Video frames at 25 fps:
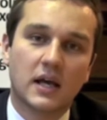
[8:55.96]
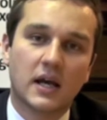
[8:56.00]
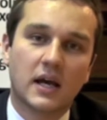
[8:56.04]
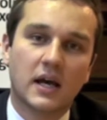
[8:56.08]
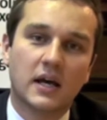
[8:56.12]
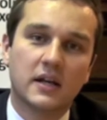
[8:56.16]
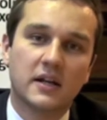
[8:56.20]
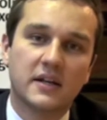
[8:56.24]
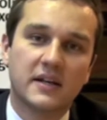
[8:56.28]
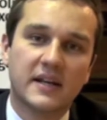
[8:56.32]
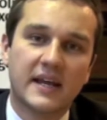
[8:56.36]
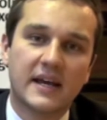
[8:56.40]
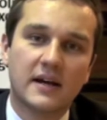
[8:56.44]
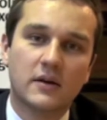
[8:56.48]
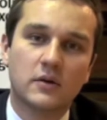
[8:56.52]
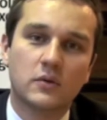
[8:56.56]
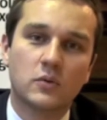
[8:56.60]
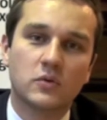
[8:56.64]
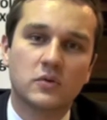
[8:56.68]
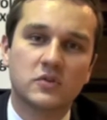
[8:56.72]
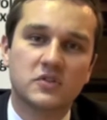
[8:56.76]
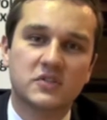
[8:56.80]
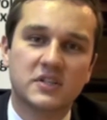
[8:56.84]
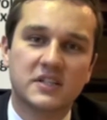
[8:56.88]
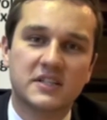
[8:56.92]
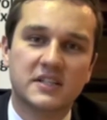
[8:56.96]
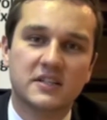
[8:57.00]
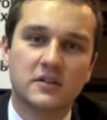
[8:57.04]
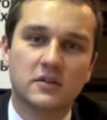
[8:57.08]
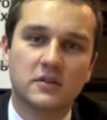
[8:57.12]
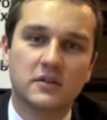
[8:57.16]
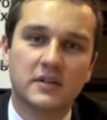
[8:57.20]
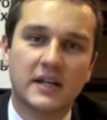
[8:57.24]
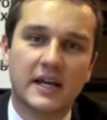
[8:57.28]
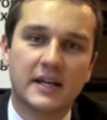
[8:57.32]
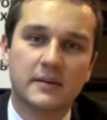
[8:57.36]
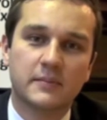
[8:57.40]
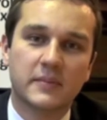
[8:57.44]
and are now sitting
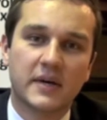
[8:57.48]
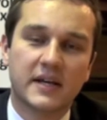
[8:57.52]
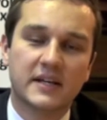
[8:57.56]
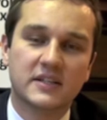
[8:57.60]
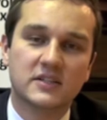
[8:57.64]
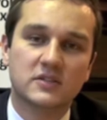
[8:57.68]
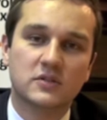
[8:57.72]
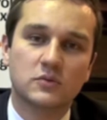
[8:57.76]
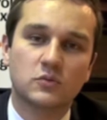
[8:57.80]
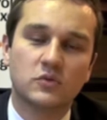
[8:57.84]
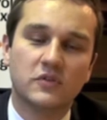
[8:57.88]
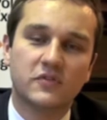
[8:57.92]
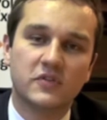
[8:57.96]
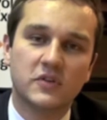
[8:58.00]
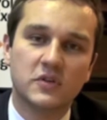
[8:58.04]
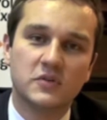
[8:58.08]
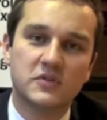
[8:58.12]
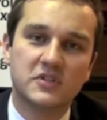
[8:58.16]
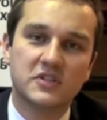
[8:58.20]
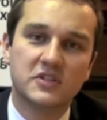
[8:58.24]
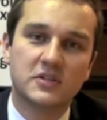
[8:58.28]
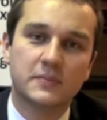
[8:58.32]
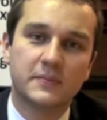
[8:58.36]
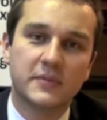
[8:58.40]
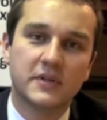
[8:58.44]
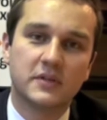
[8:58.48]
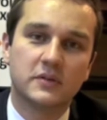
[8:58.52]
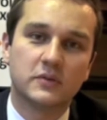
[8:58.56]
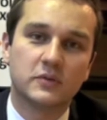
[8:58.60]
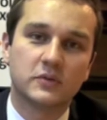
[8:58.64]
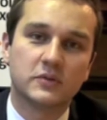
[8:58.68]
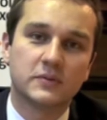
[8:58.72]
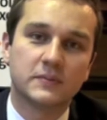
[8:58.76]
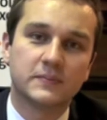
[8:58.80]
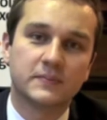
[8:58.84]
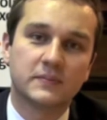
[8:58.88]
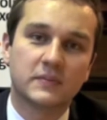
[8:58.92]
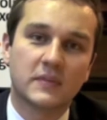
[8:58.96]
on land banks, refusing to
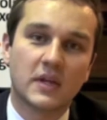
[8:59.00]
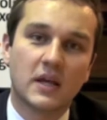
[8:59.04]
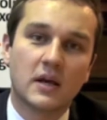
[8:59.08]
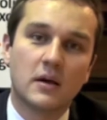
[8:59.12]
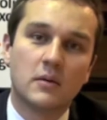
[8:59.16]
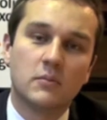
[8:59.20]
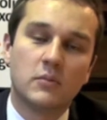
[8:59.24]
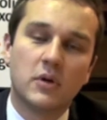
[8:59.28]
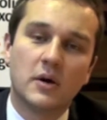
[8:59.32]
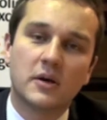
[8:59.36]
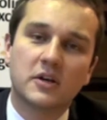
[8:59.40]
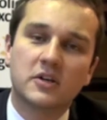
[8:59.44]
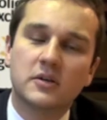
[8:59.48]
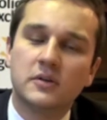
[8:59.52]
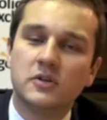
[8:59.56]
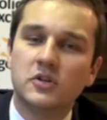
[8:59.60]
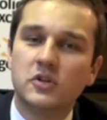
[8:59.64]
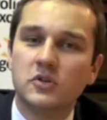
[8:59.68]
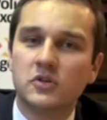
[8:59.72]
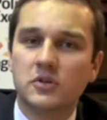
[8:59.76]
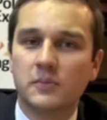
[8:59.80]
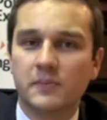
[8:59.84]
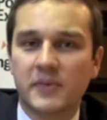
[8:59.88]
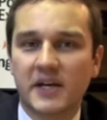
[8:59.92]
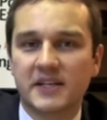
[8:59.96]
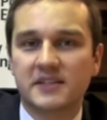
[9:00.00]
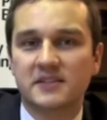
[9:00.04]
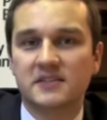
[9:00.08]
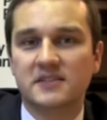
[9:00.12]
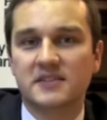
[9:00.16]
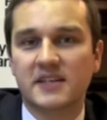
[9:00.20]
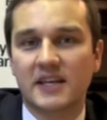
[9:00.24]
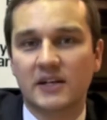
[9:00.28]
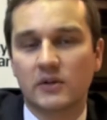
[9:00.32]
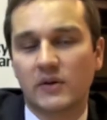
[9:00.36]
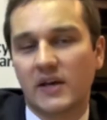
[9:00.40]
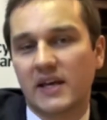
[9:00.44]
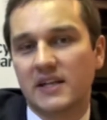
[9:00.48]
build. But new competitors
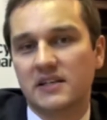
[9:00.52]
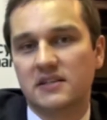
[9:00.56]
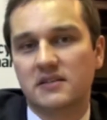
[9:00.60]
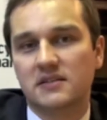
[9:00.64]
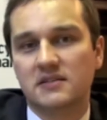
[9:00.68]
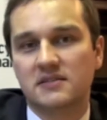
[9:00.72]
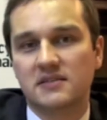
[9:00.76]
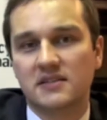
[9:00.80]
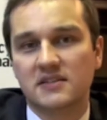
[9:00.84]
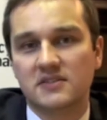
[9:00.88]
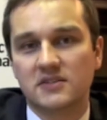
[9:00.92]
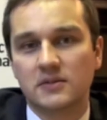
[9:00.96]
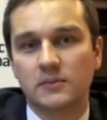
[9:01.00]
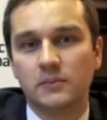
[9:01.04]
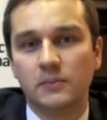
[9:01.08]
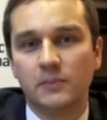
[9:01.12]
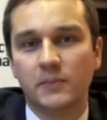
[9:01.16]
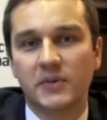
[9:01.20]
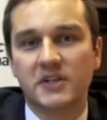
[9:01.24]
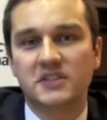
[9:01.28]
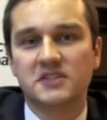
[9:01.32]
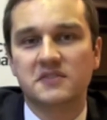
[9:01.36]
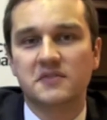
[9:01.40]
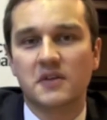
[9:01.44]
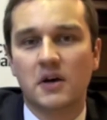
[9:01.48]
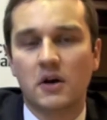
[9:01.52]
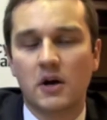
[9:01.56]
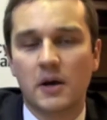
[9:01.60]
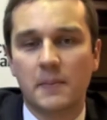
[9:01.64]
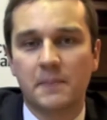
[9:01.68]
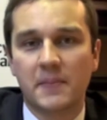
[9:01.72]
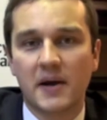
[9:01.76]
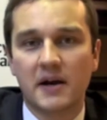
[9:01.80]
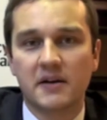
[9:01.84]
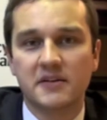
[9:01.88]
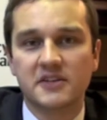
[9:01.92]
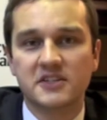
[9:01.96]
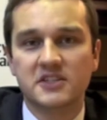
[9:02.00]
cannot enter the system because of the high
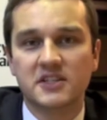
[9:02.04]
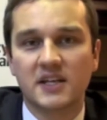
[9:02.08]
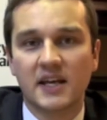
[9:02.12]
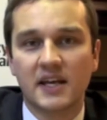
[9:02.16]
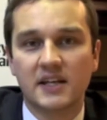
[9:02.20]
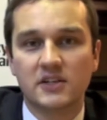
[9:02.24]
barriers to